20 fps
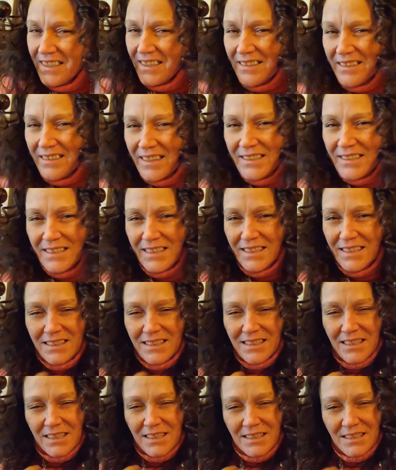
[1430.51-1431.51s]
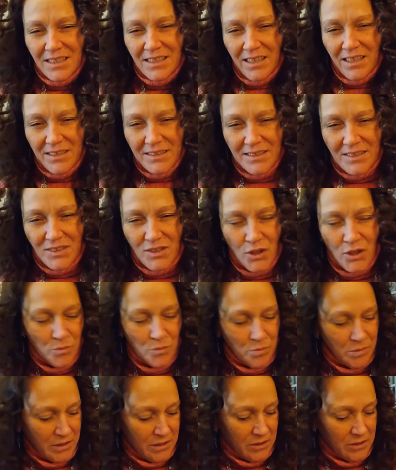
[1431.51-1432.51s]
This is just like
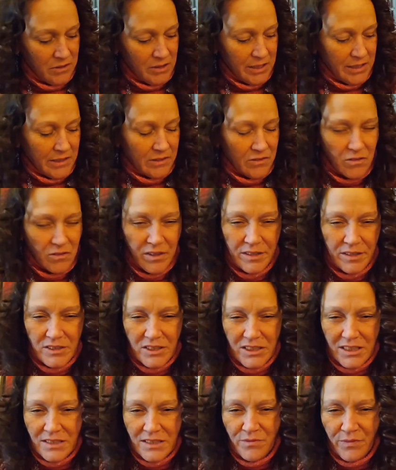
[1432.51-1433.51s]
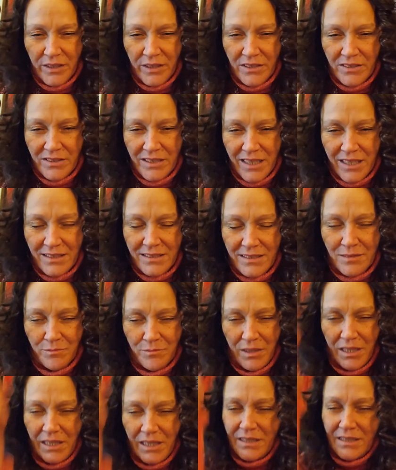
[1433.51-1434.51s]
stupid. Like, it just feels like to
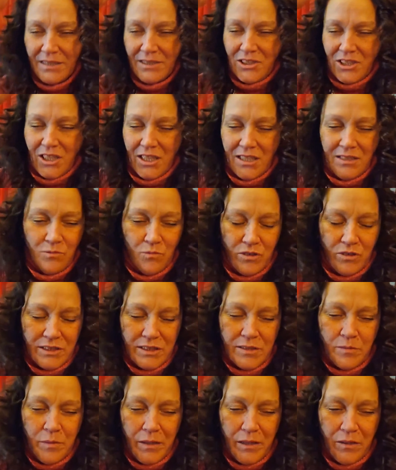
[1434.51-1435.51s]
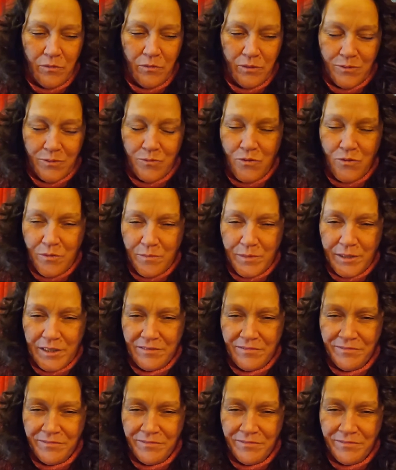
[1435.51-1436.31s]
me that Jenna wants to be with a woman.